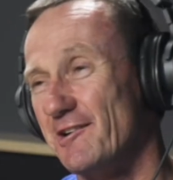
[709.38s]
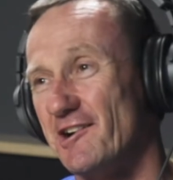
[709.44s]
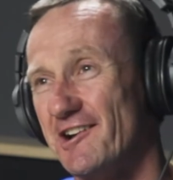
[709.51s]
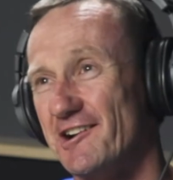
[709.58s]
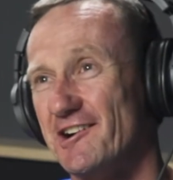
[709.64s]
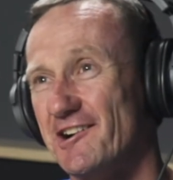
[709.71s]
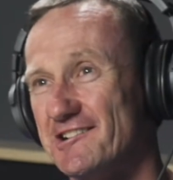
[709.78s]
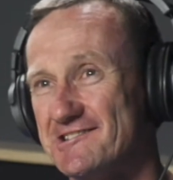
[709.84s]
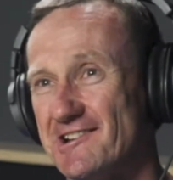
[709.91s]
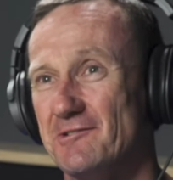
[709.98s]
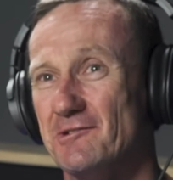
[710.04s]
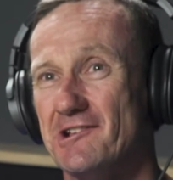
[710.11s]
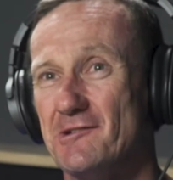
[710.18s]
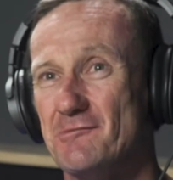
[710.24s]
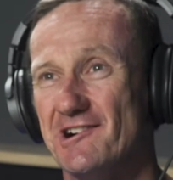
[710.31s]
I got to say,
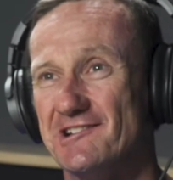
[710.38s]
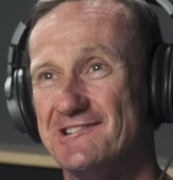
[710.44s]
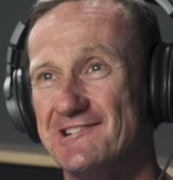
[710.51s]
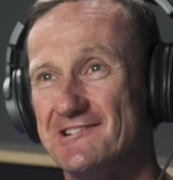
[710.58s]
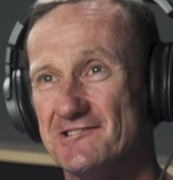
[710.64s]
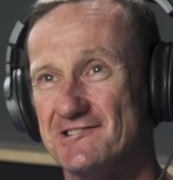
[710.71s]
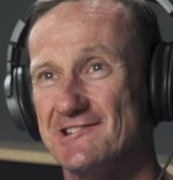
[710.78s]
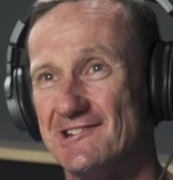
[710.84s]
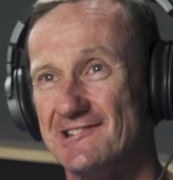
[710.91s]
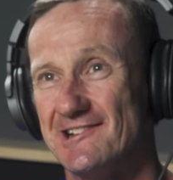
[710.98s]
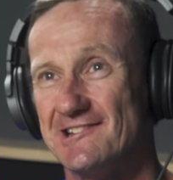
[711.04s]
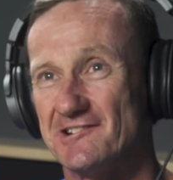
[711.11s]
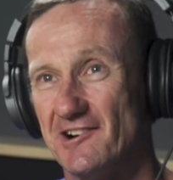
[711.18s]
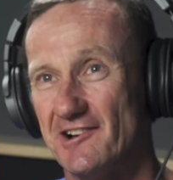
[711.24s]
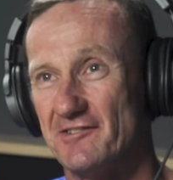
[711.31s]
one of the most interesting
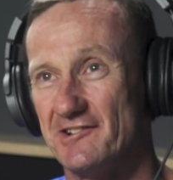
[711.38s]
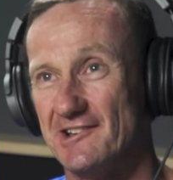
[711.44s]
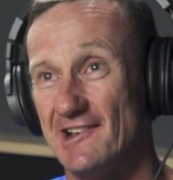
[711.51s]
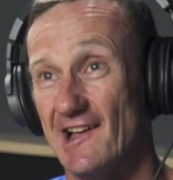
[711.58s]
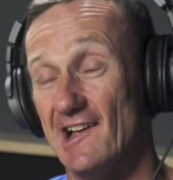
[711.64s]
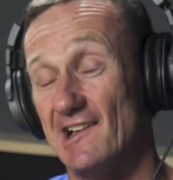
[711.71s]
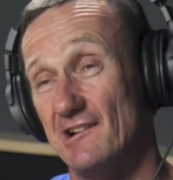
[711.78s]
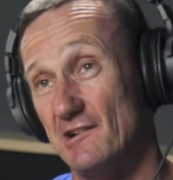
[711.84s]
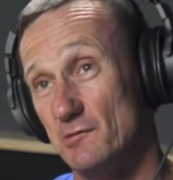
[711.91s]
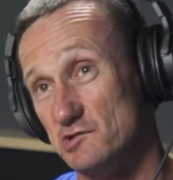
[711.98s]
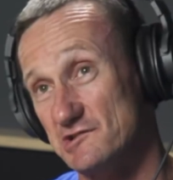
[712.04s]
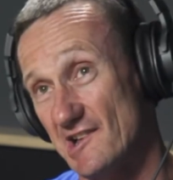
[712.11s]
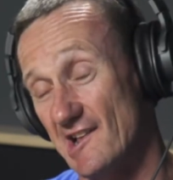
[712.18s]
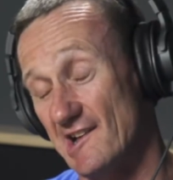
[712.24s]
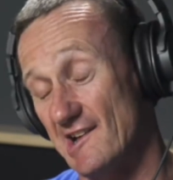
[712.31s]
things I ever did
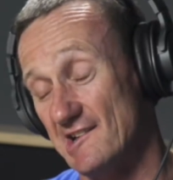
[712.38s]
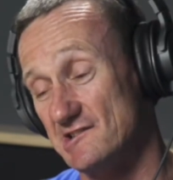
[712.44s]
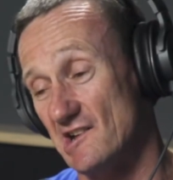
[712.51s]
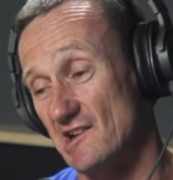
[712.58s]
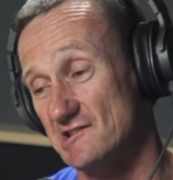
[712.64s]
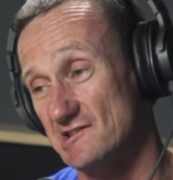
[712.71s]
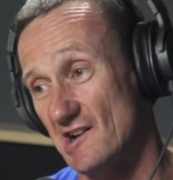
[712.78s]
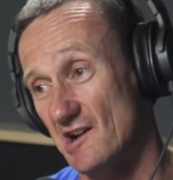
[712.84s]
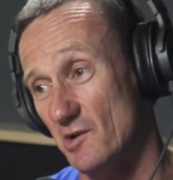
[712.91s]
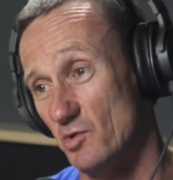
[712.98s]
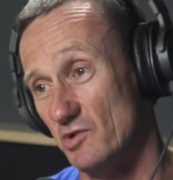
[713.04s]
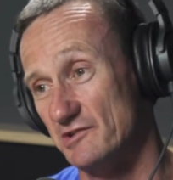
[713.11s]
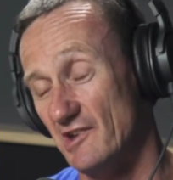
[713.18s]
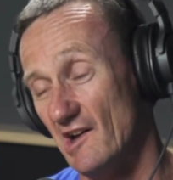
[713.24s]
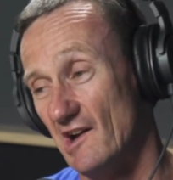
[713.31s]
was at SASR
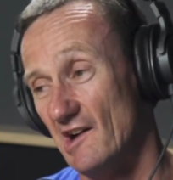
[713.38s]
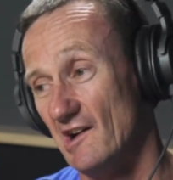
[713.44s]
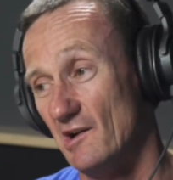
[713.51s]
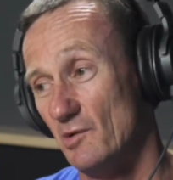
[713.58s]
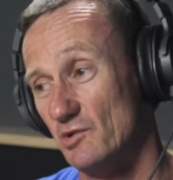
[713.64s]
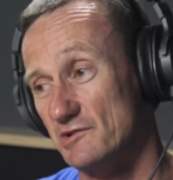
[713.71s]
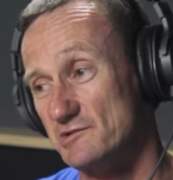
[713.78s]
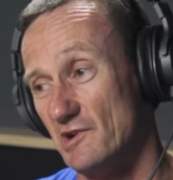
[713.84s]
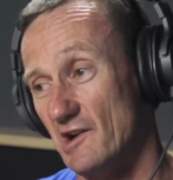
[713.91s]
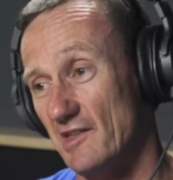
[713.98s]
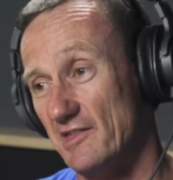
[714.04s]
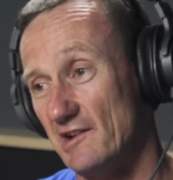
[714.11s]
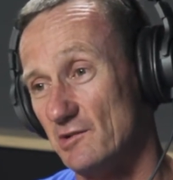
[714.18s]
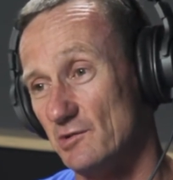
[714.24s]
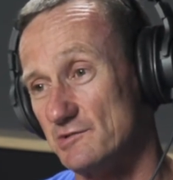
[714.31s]
was a
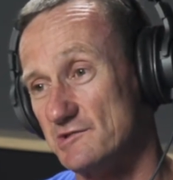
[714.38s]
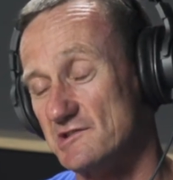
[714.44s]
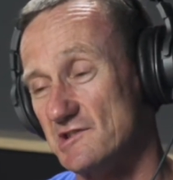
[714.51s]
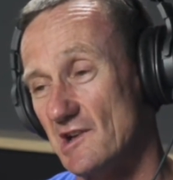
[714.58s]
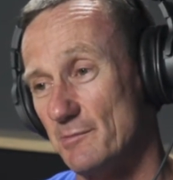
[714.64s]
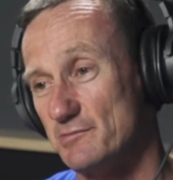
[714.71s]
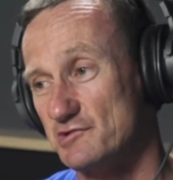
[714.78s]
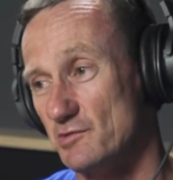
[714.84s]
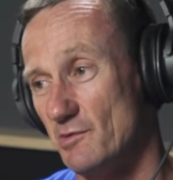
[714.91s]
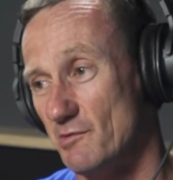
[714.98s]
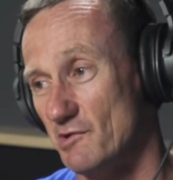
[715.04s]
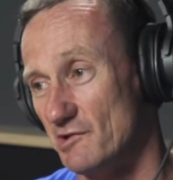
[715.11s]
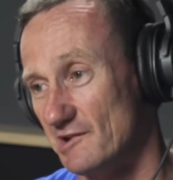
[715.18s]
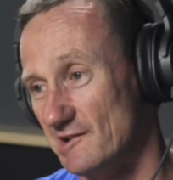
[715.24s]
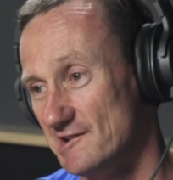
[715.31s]
thing called
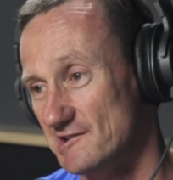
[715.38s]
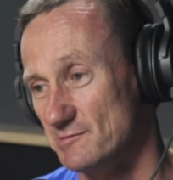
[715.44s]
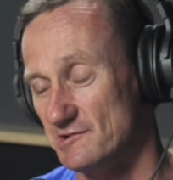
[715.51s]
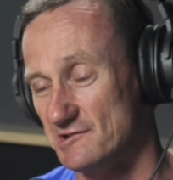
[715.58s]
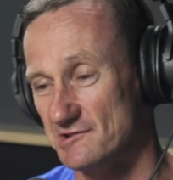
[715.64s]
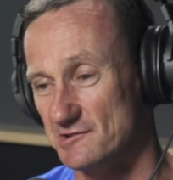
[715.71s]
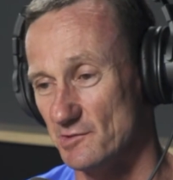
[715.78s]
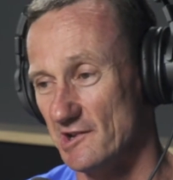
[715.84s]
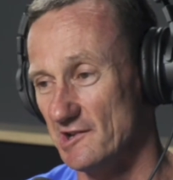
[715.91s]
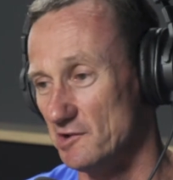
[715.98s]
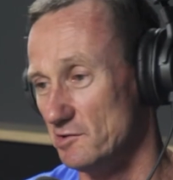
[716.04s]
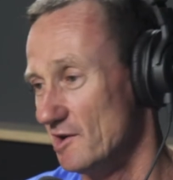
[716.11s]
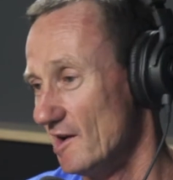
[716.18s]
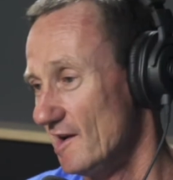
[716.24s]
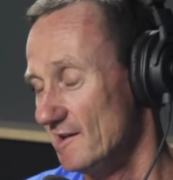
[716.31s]
sub-swimmer release, which is where
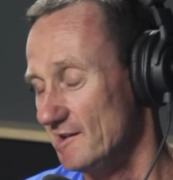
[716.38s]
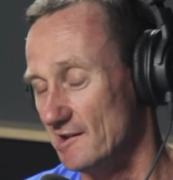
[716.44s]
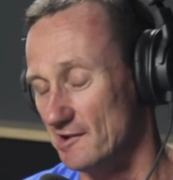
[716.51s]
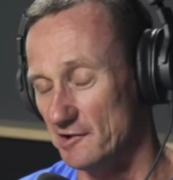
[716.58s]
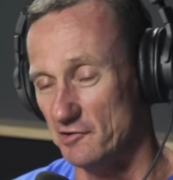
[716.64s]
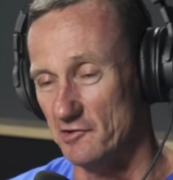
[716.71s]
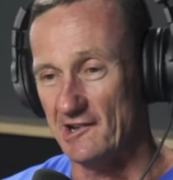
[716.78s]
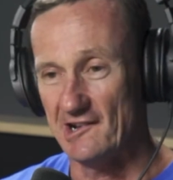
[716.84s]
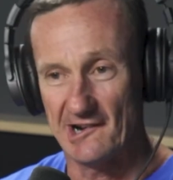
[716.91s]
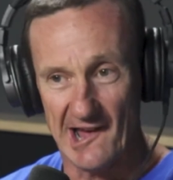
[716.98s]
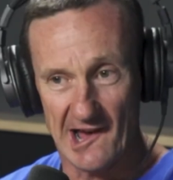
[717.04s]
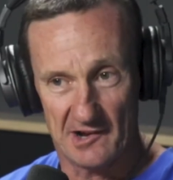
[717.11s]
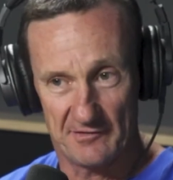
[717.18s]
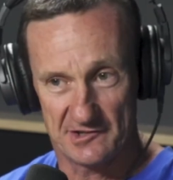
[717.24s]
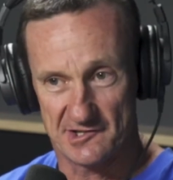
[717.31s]
you're in and
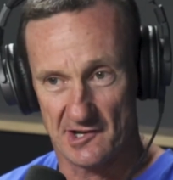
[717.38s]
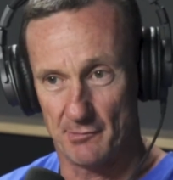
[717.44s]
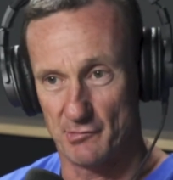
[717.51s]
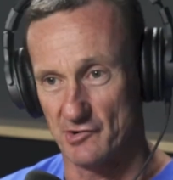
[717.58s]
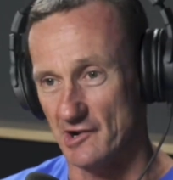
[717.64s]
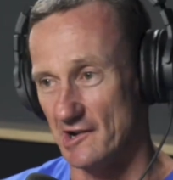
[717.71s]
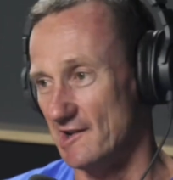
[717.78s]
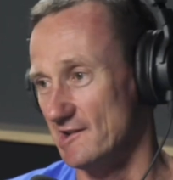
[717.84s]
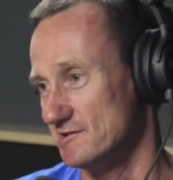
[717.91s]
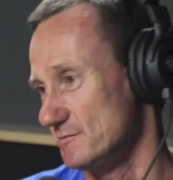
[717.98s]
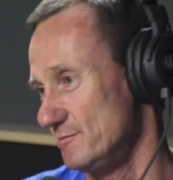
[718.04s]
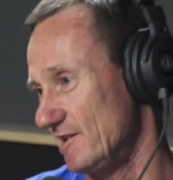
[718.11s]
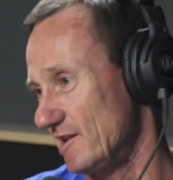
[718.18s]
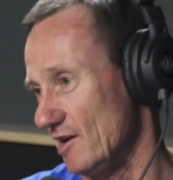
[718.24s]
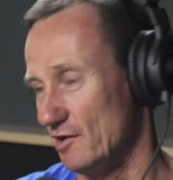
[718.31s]
out of a submarine
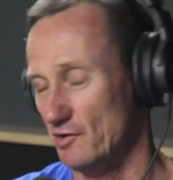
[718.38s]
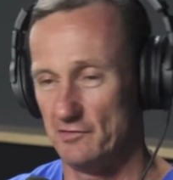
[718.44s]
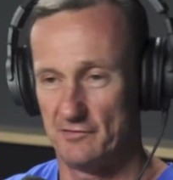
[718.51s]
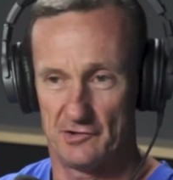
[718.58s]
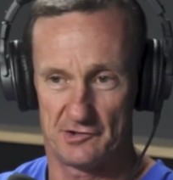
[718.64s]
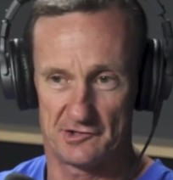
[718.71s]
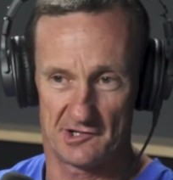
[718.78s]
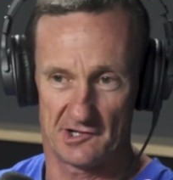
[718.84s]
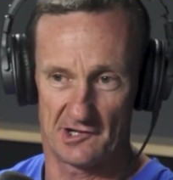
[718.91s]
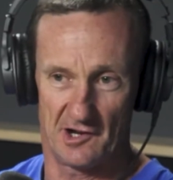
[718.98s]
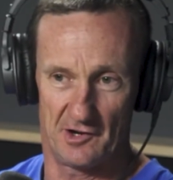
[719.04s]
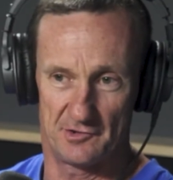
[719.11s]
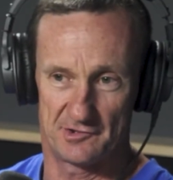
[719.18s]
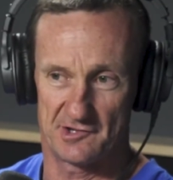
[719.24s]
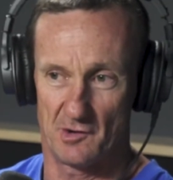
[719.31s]
to be covert to
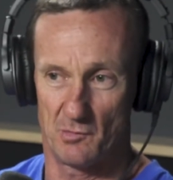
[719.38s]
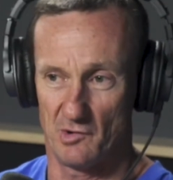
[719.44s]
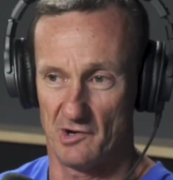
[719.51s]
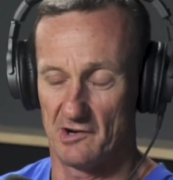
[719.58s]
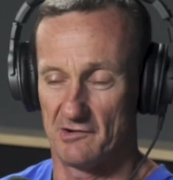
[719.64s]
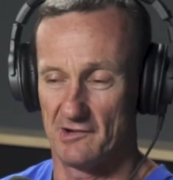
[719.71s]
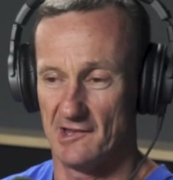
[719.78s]
go somewhere.